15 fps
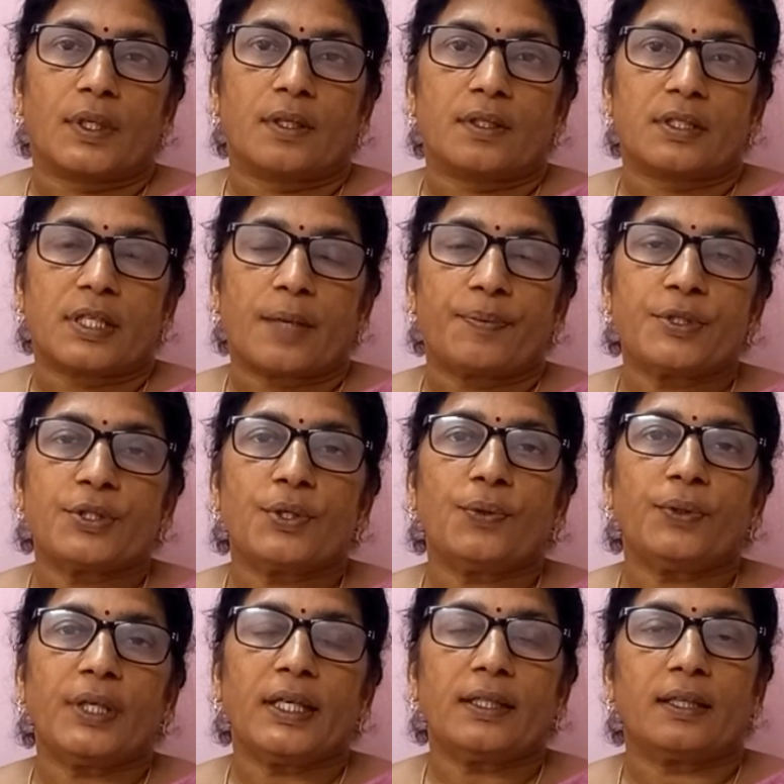
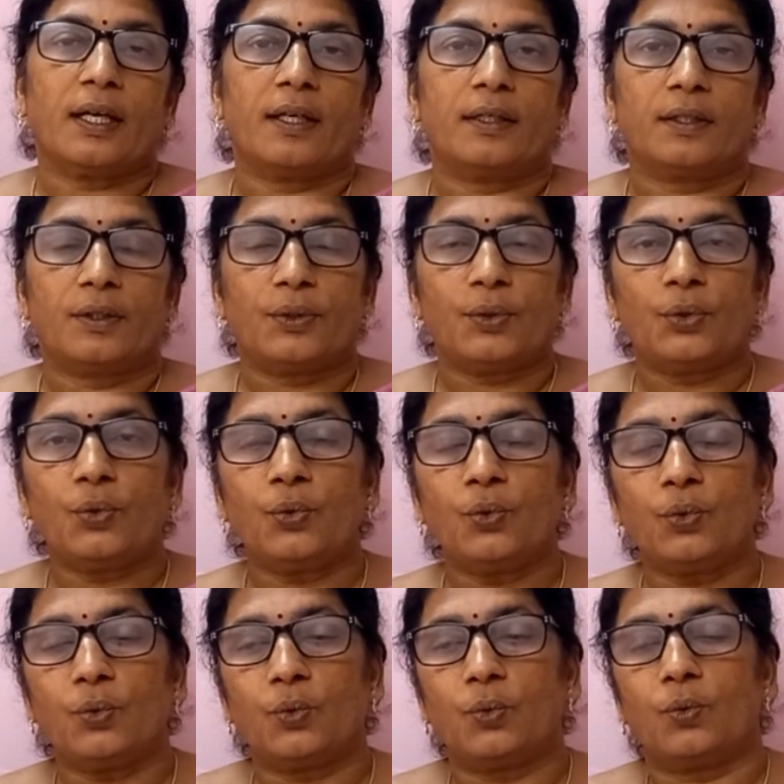substituting the
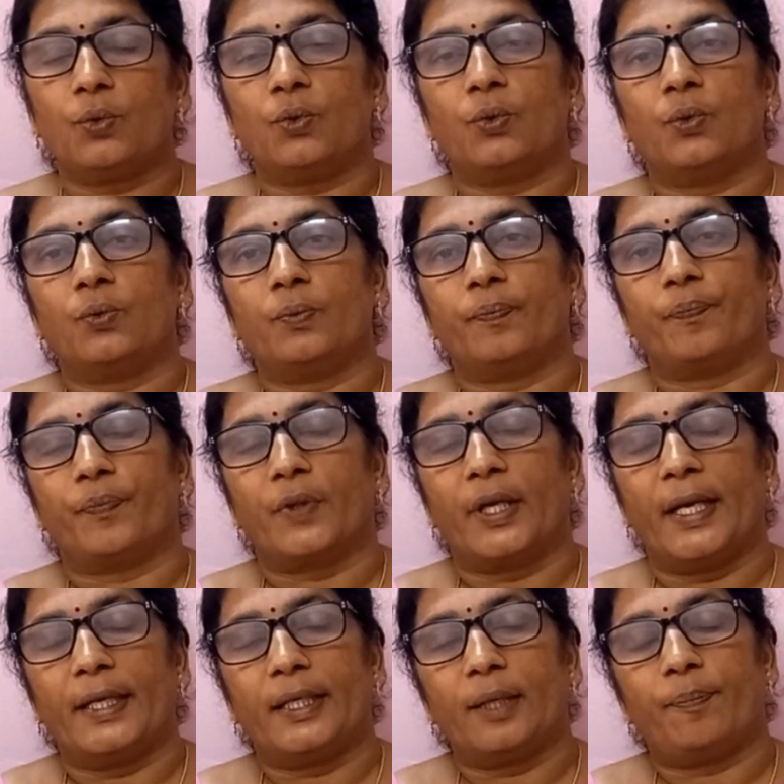2
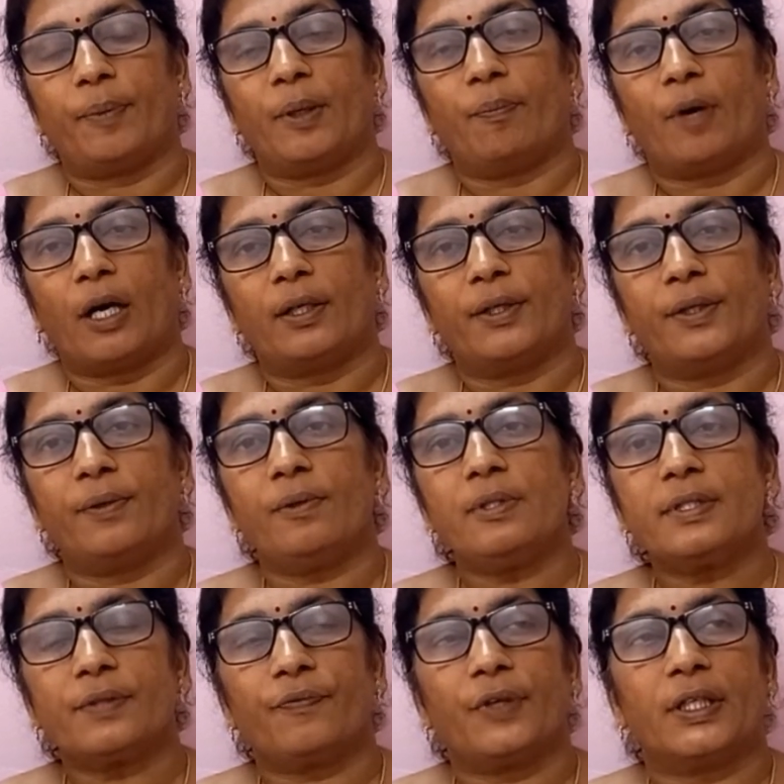ATP
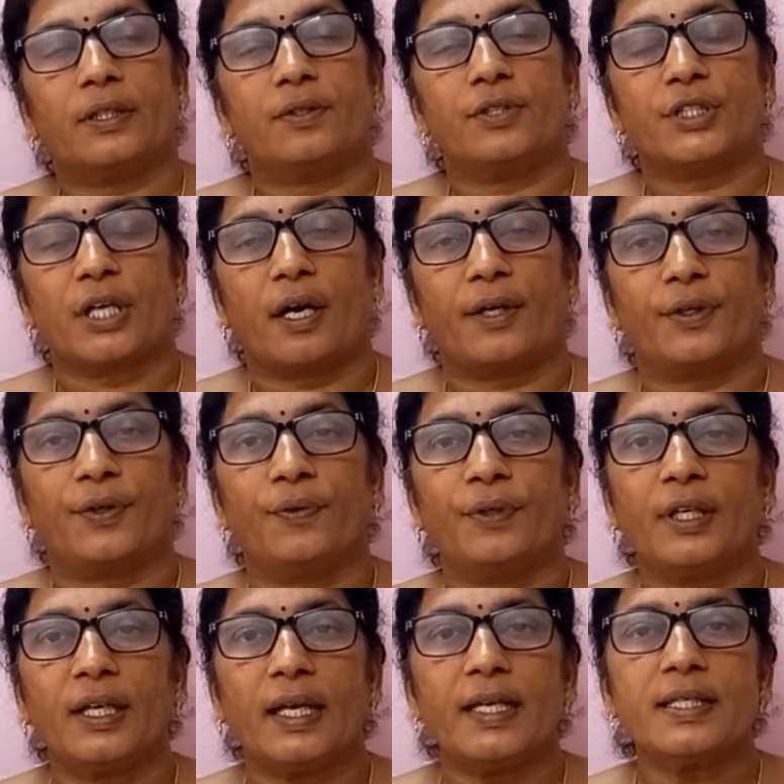molecules which are
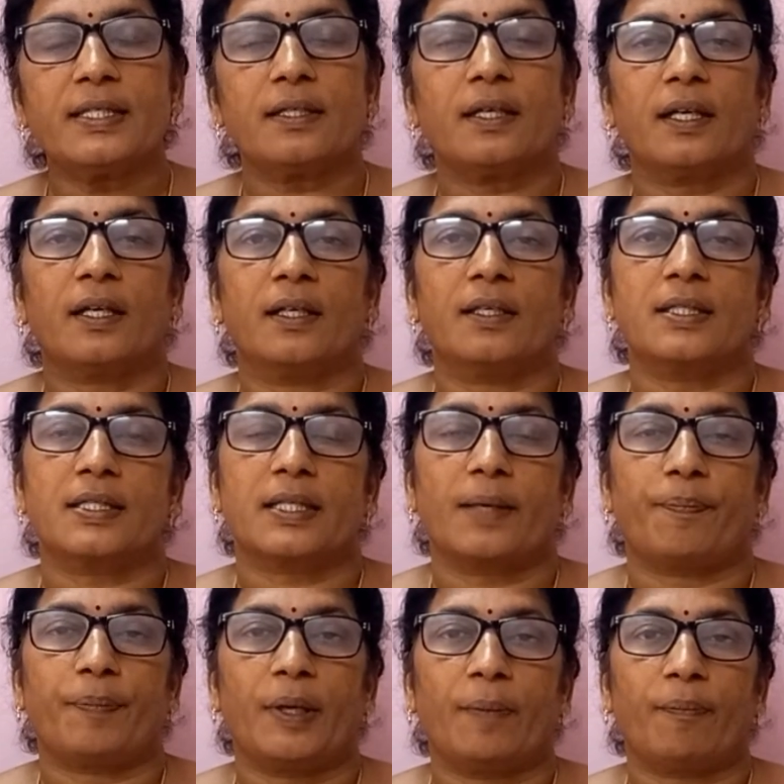utilized in
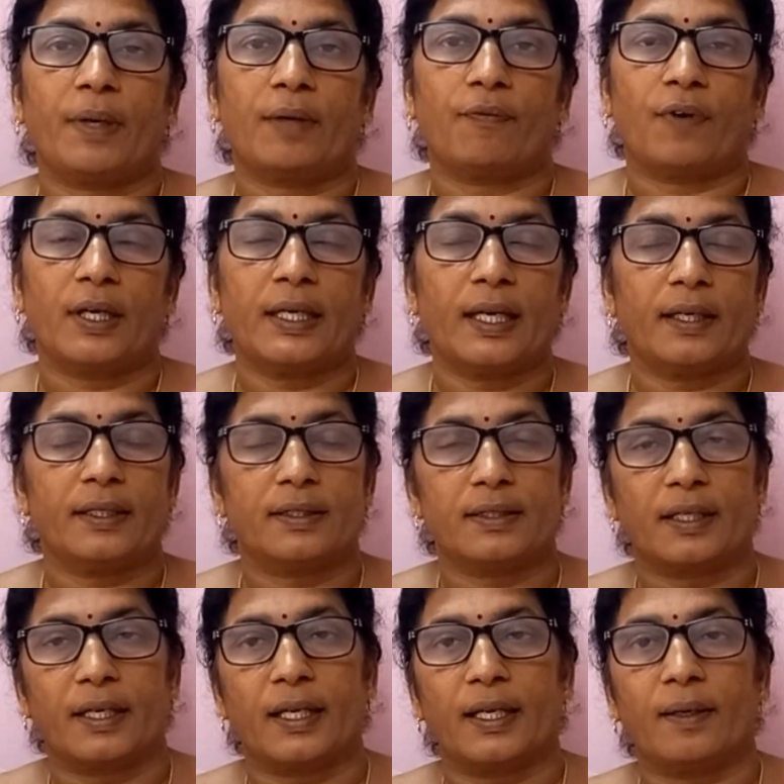step number 1 and
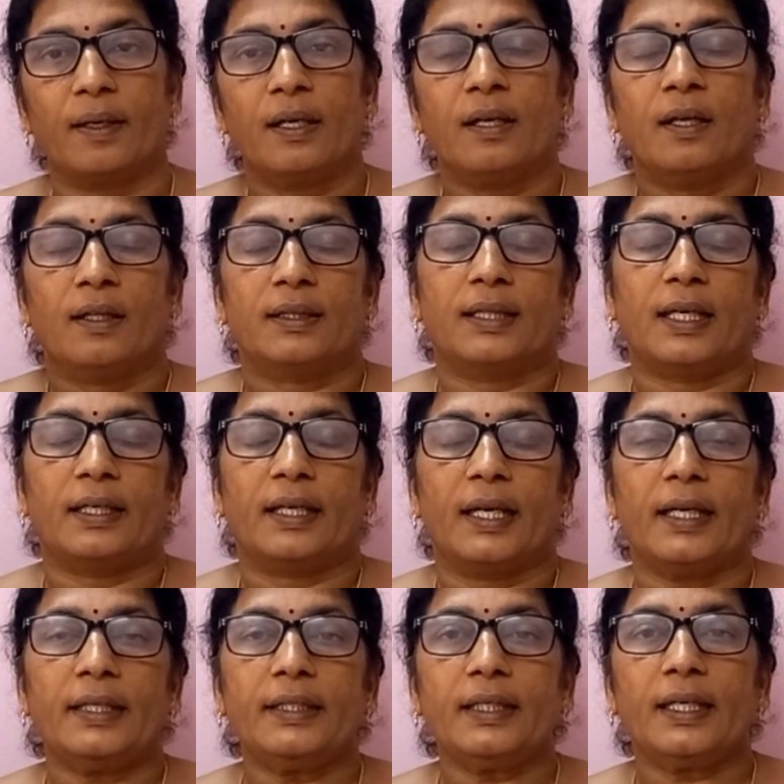3, the
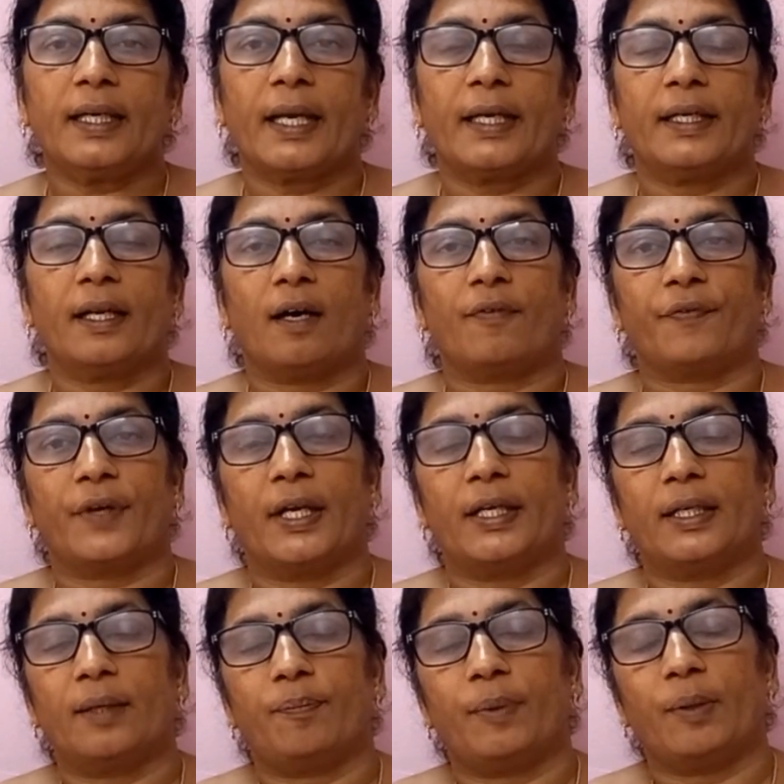net gain of
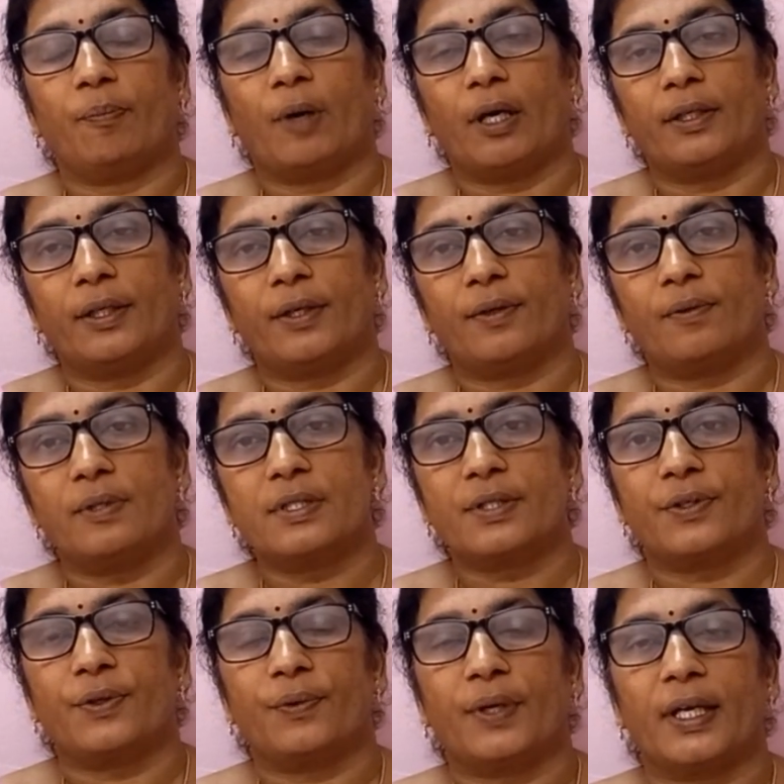ATP molecules
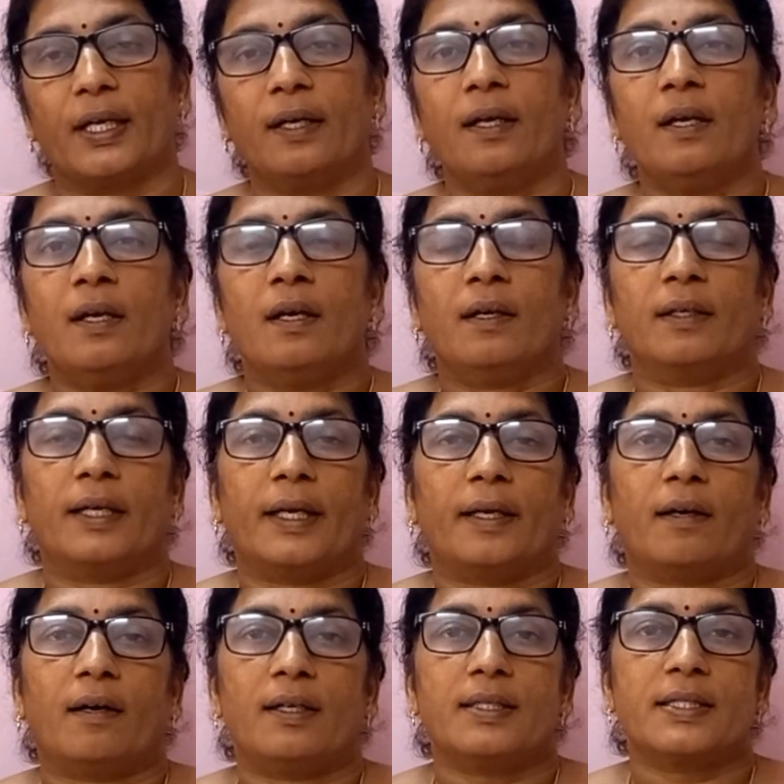during
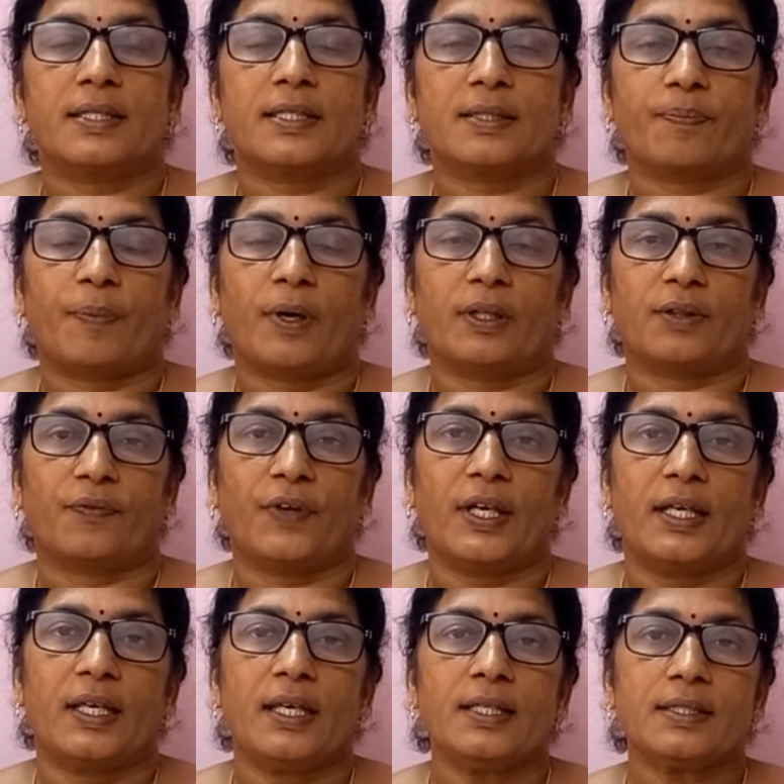glycolysis pathway
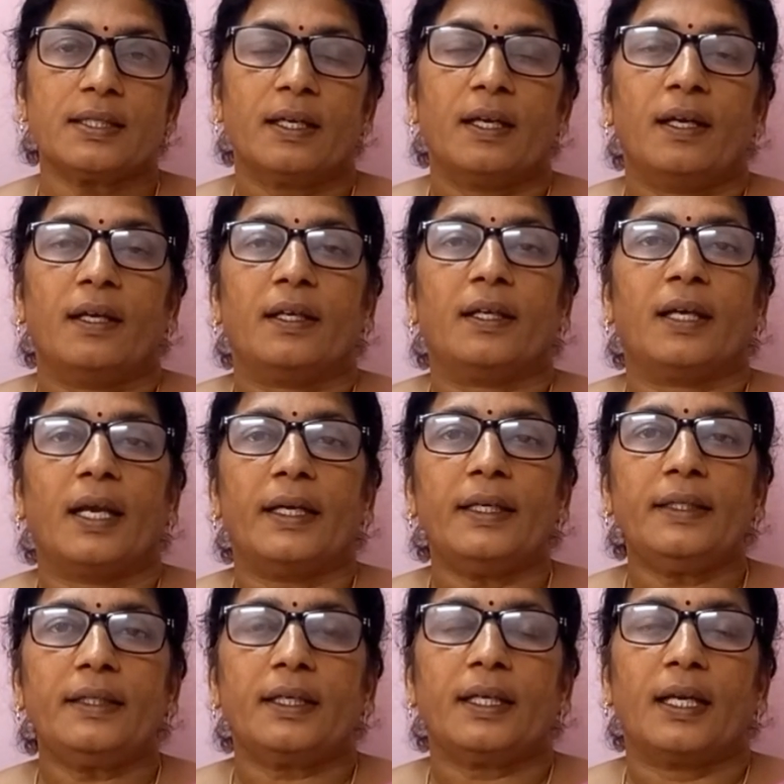is
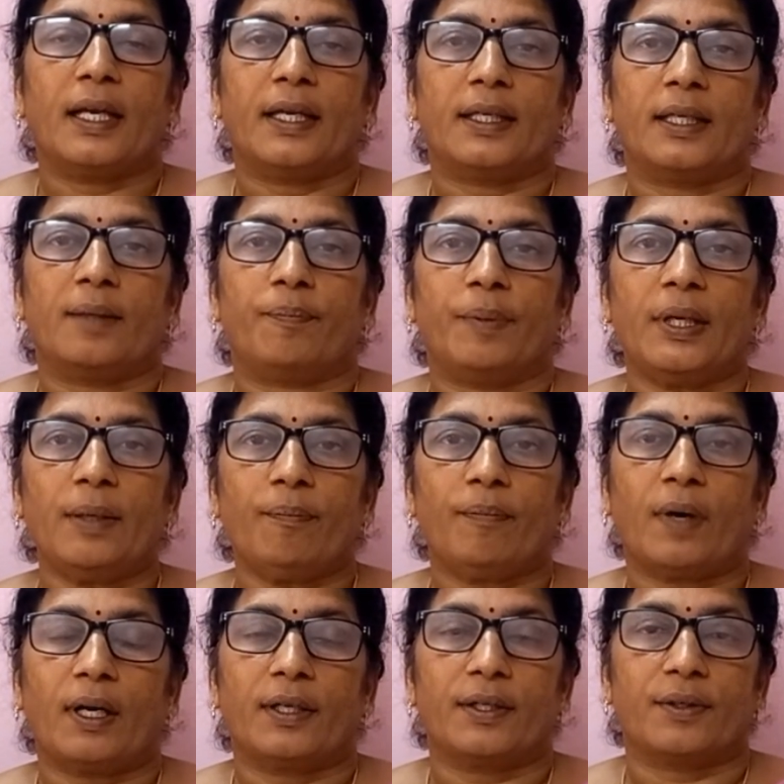8 ATP
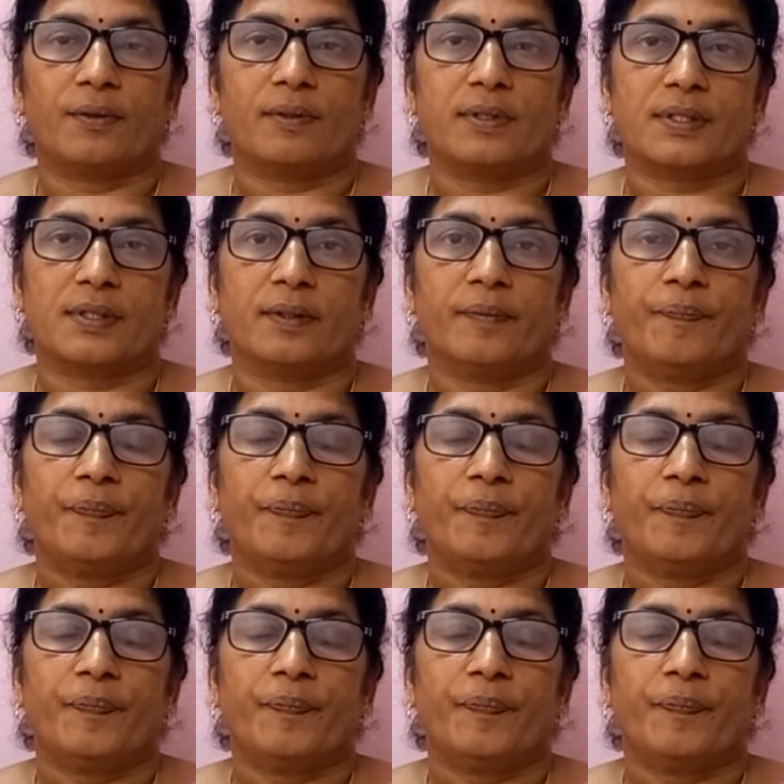molecules.